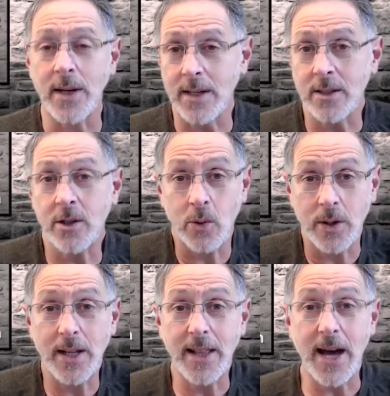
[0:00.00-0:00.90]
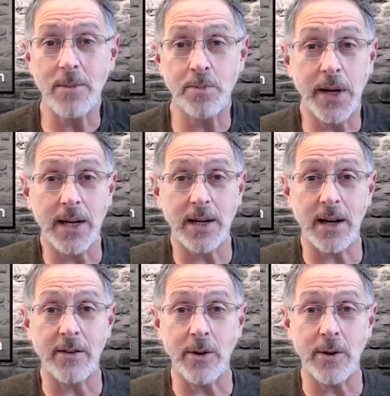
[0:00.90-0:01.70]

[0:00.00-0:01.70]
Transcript: Is it really that big of